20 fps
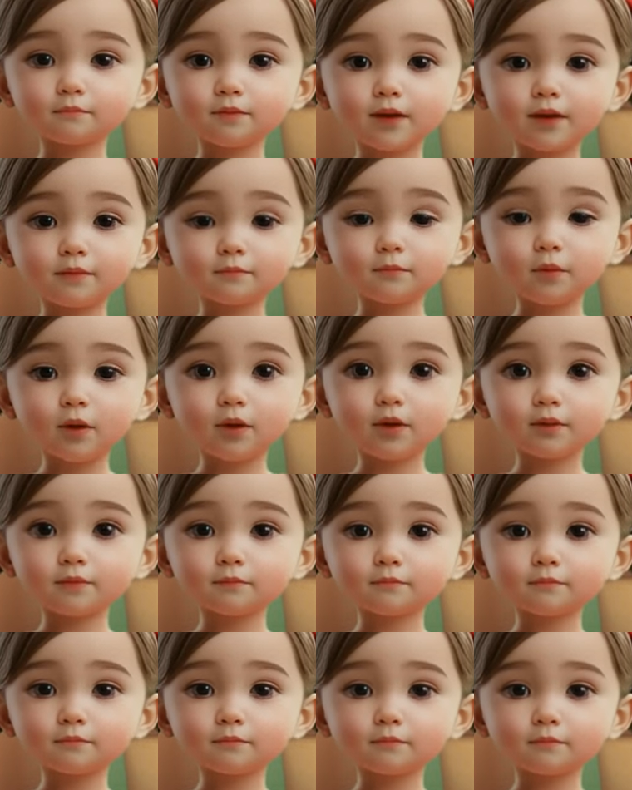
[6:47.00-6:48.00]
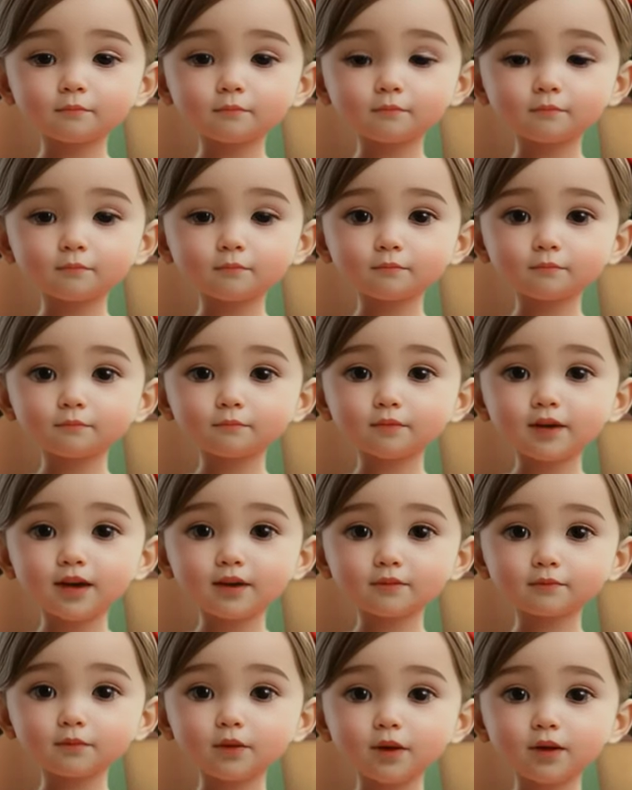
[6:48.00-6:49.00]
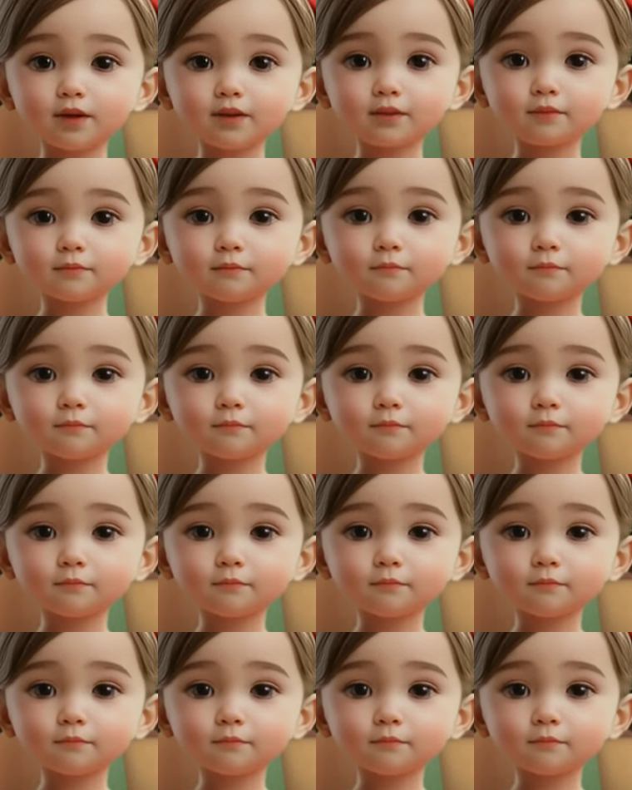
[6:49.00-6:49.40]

Essay. Essay.